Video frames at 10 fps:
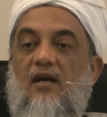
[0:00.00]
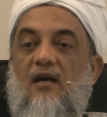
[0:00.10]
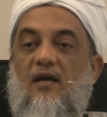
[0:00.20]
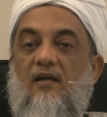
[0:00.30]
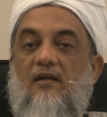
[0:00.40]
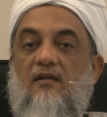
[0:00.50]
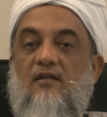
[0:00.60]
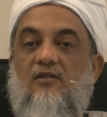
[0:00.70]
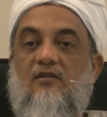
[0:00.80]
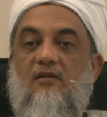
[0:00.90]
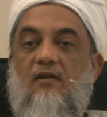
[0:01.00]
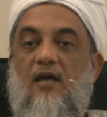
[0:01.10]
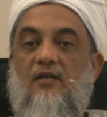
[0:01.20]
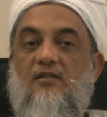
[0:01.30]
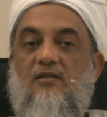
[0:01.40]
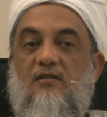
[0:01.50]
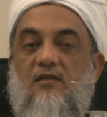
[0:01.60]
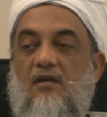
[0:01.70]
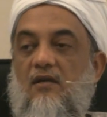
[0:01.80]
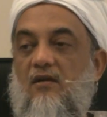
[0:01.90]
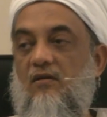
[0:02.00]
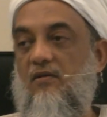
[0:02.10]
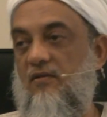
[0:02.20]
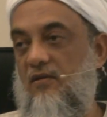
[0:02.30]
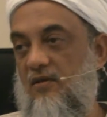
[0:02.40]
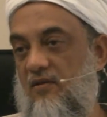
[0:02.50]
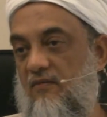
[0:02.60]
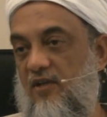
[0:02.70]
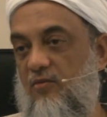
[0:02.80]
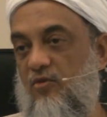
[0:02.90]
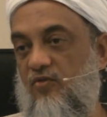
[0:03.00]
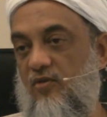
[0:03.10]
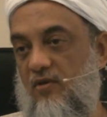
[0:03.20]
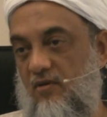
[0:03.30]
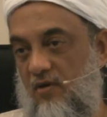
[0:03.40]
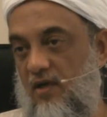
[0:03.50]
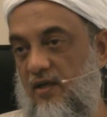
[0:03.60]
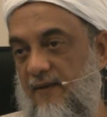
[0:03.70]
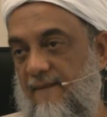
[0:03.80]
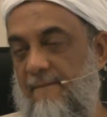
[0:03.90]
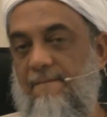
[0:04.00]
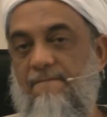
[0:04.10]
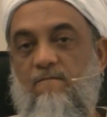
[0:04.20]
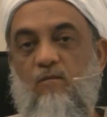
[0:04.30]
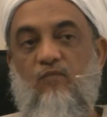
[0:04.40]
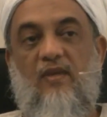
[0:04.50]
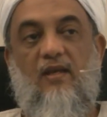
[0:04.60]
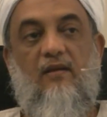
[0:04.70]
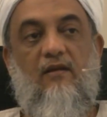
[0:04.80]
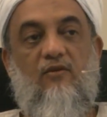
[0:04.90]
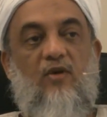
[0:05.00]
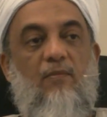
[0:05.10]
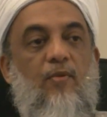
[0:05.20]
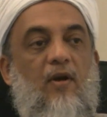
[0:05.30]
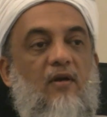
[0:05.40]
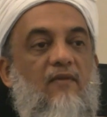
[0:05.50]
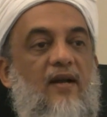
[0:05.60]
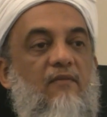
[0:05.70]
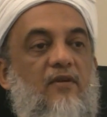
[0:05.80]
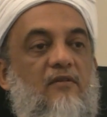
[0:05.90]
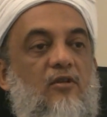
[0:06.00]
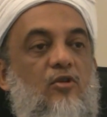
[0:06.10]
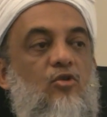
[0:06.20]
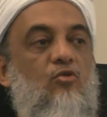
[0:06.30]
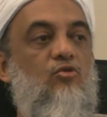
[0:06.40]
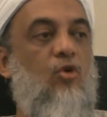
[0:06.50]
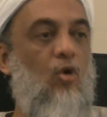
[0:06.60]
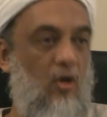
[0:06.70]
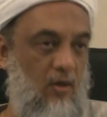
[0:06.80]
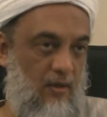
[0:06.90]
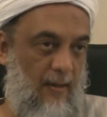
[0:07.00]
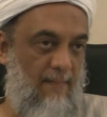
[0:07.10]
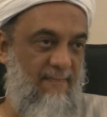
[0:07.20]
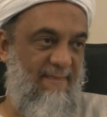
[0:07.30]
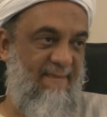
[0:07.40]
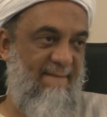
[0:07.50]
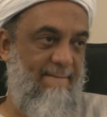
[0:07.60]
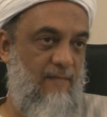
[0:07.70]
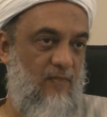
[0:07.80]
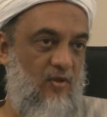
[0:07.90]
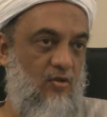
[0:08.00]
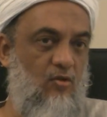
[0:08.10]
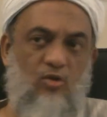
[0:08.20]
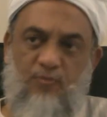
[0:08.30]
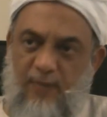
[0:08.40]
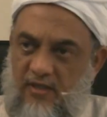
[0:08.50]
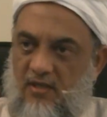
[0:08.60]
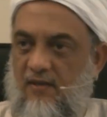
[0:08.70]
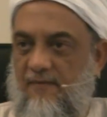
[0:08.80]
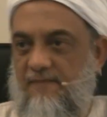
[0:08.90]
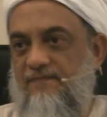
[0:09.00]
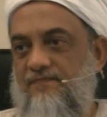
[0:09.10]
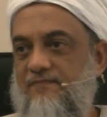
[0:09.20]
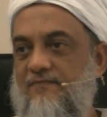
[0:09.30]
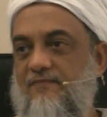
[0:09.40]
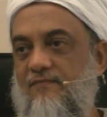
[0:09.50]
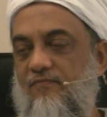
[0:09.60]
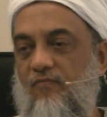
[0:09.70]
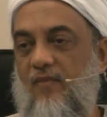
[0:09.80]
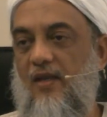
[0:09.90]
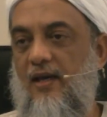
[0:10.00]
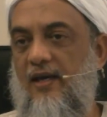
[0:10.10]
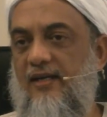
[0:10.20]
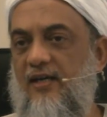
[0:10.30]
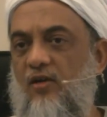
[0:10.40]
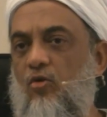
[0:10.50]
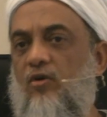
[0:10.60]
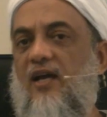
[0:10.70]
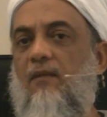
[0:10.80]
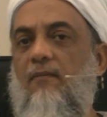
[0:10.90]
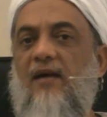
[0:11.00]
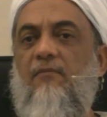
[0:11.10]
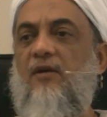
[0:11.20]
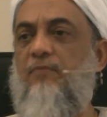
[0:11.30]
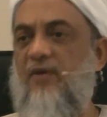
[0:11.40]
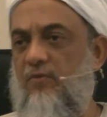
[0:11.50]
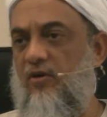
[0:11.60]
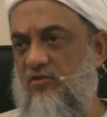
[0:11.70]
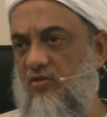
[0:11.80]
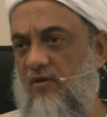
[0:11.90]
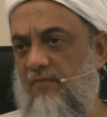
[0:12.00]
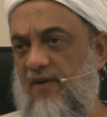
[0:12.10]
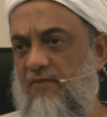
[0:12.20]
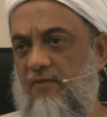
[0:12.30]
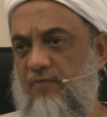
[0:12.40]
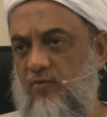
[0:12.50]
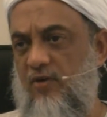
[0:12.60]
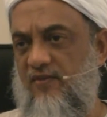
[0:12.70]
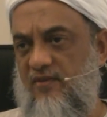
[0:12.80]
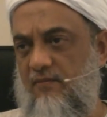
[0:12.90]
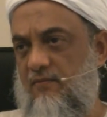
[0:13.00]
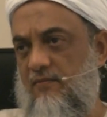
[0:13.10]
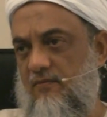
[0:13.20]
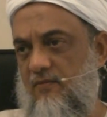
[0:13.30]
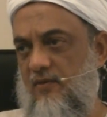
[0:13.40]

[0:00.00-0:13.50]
and in this nice uh, very beautiful colony there was one plot of land where there was a huge hole, huge pit. And it didn't look like a man-made pit because, you know, a man-made pit will have some